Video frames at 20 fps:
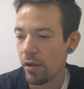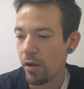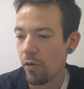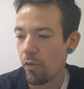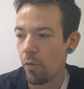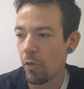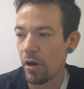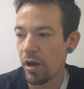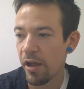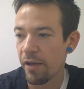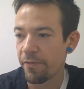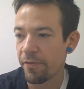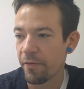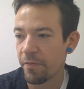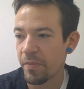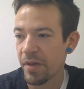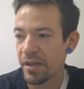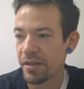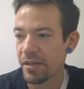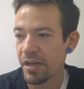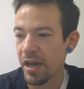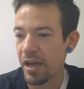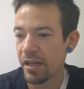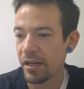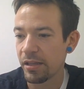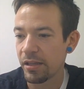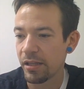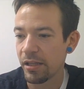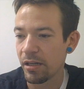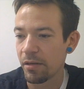one off of my diet a
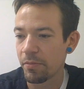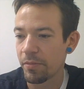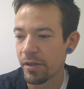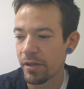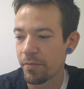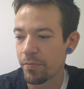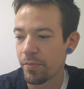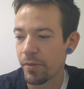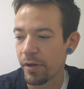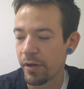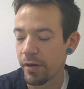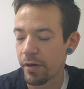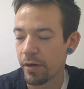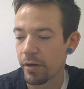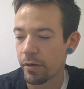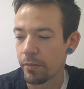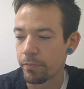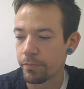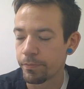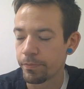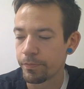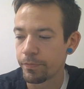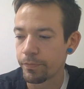little bit, but um,